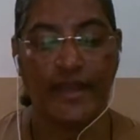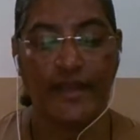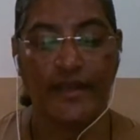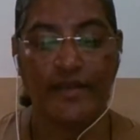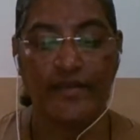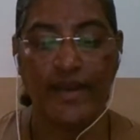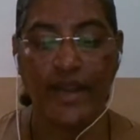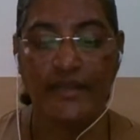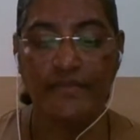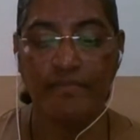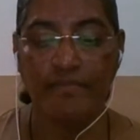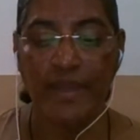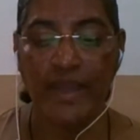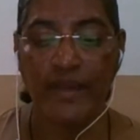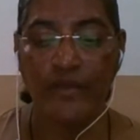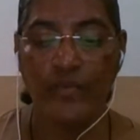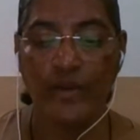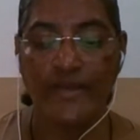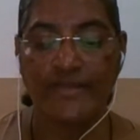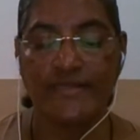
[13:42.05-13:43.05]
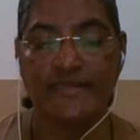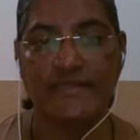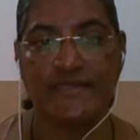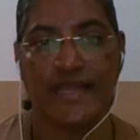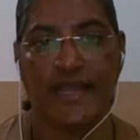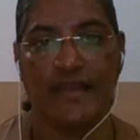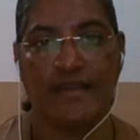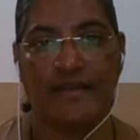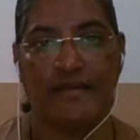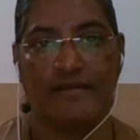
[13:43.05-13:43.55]
A great man once
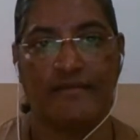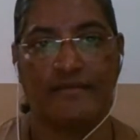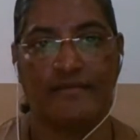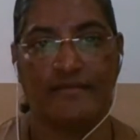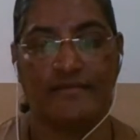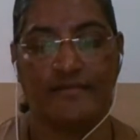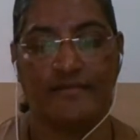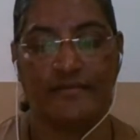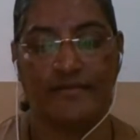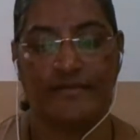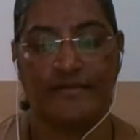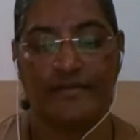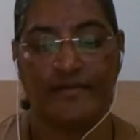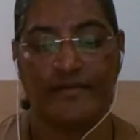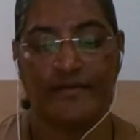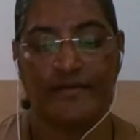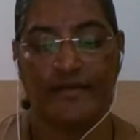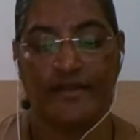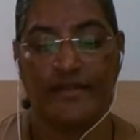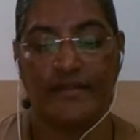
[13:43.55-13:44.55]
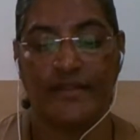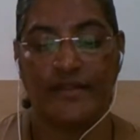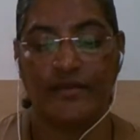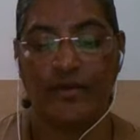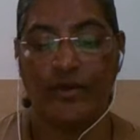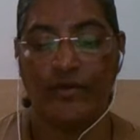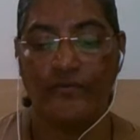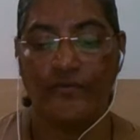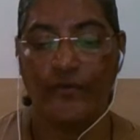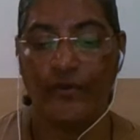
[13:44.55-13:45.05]
said
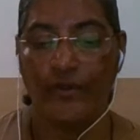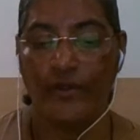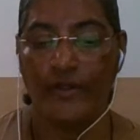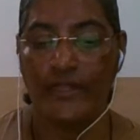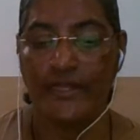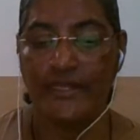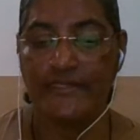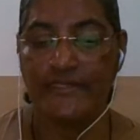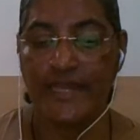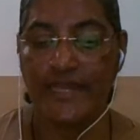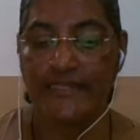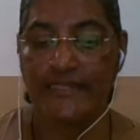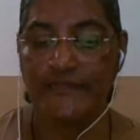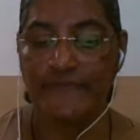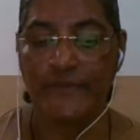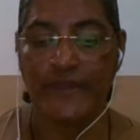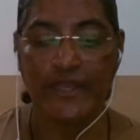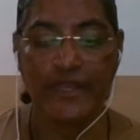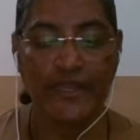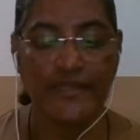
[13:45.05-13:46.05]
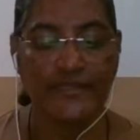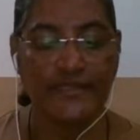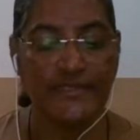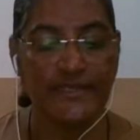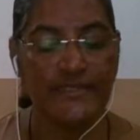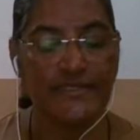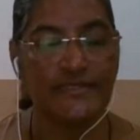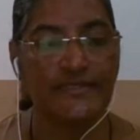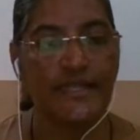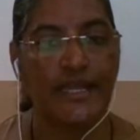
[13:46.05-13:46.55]
that of all his
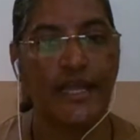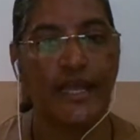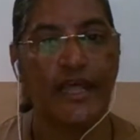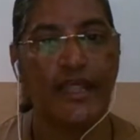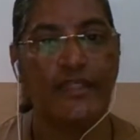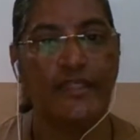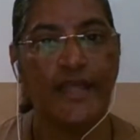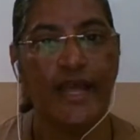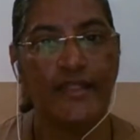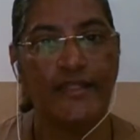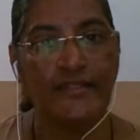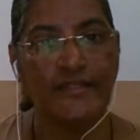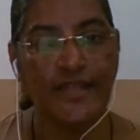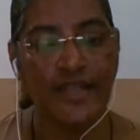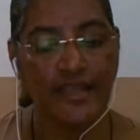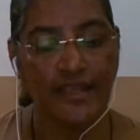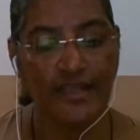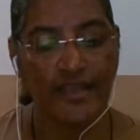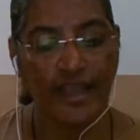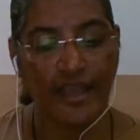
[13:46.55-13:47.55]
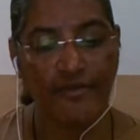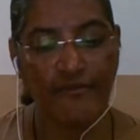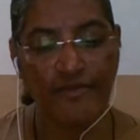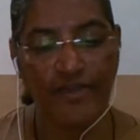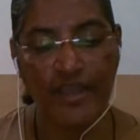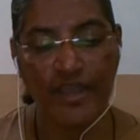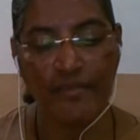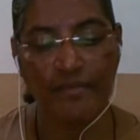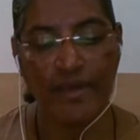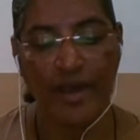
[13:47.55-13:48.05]
experiences, nothing gave
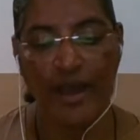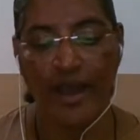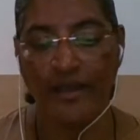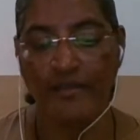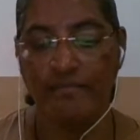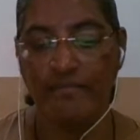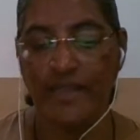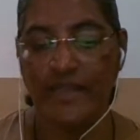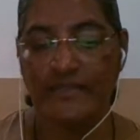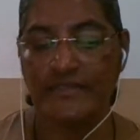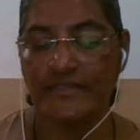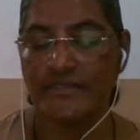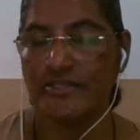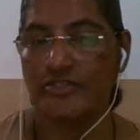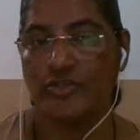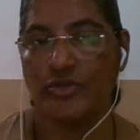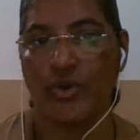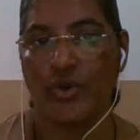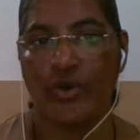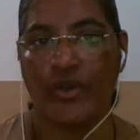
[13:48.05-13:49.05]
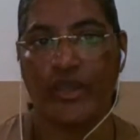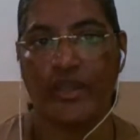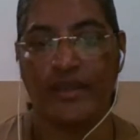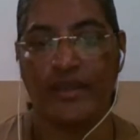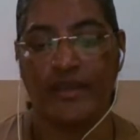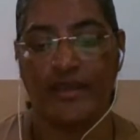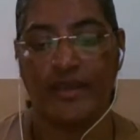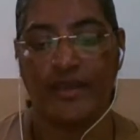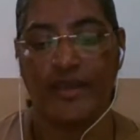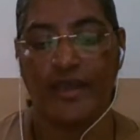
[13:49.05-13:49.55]
him unmixed joy,
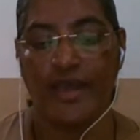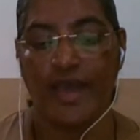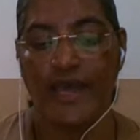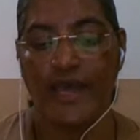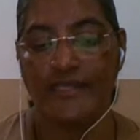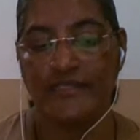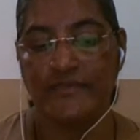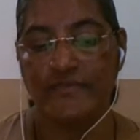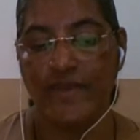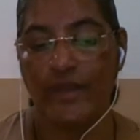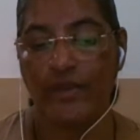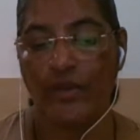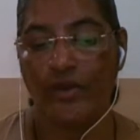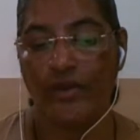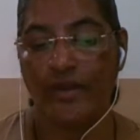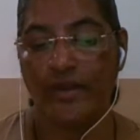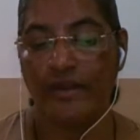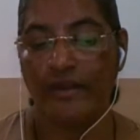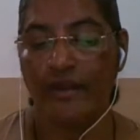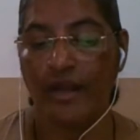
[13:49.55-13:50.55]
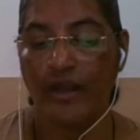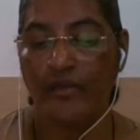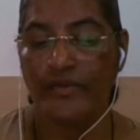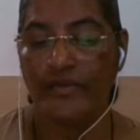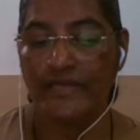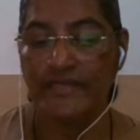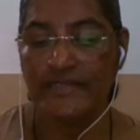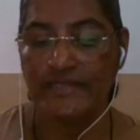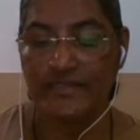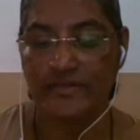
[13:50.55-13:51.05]
as when on a
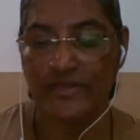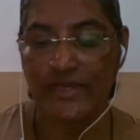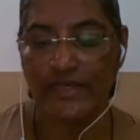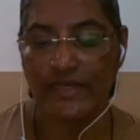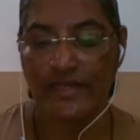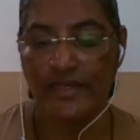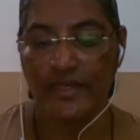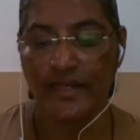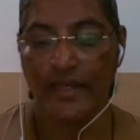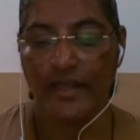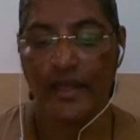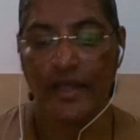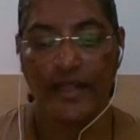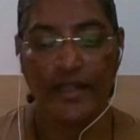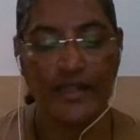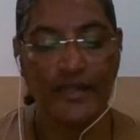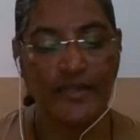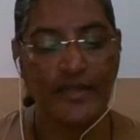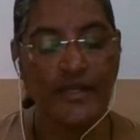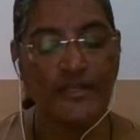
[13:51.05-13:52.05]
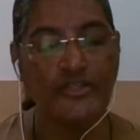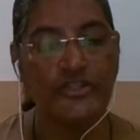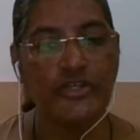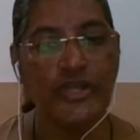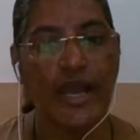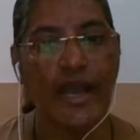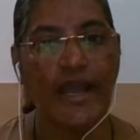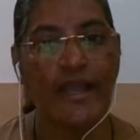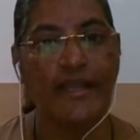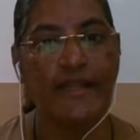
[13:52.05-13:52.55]
crowded street, a little
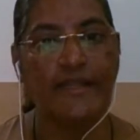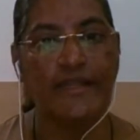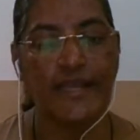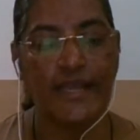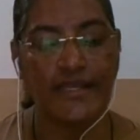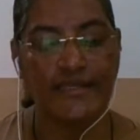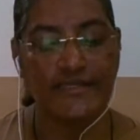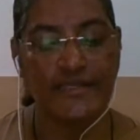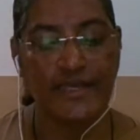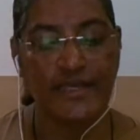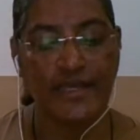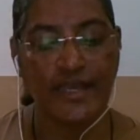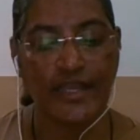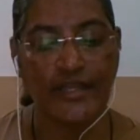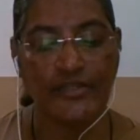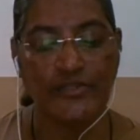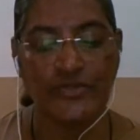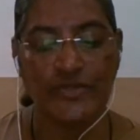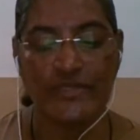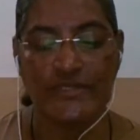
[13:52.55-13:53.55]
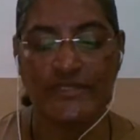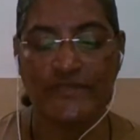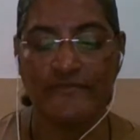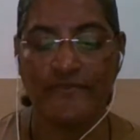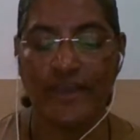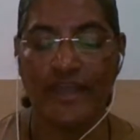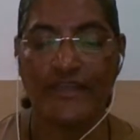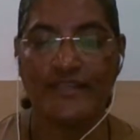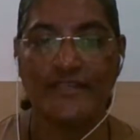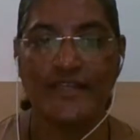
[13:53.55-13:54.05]
child gazing into
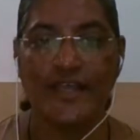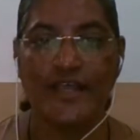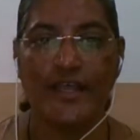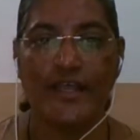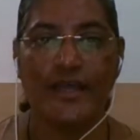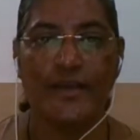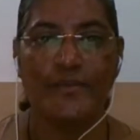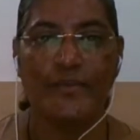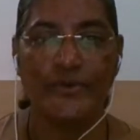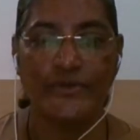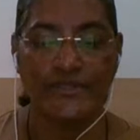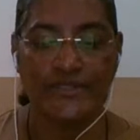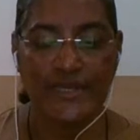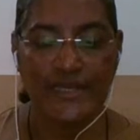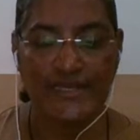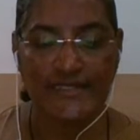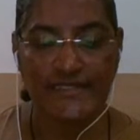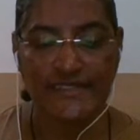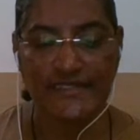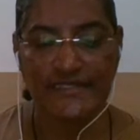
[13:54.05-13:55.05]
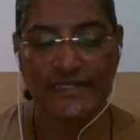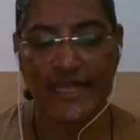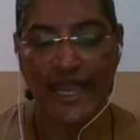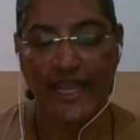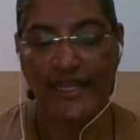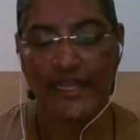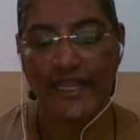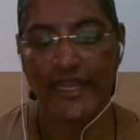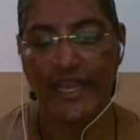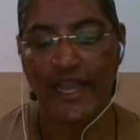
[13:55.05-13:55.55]
his face put its
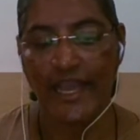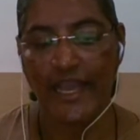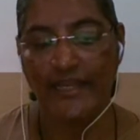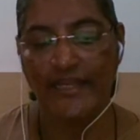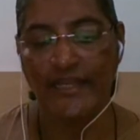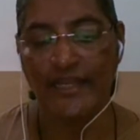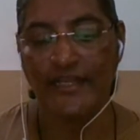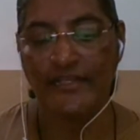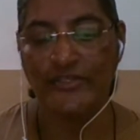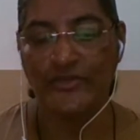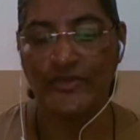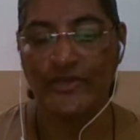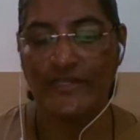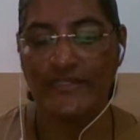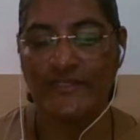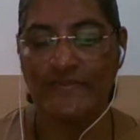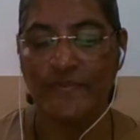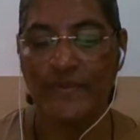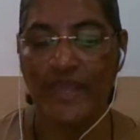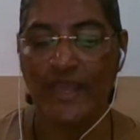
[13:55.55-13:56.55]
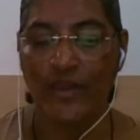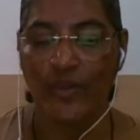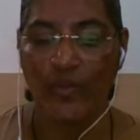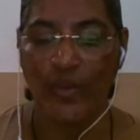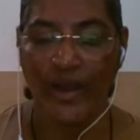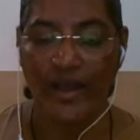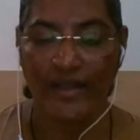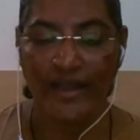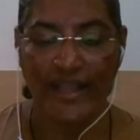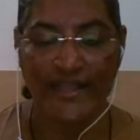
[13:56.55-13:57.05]
tiny hand into his big
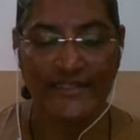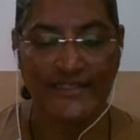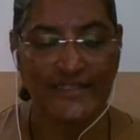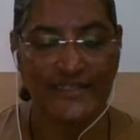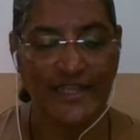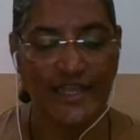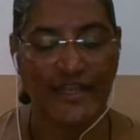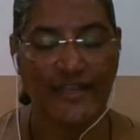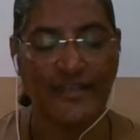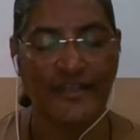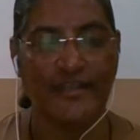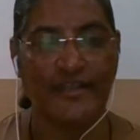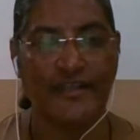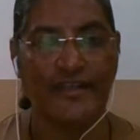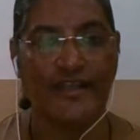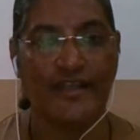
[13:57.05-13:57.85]
one and said,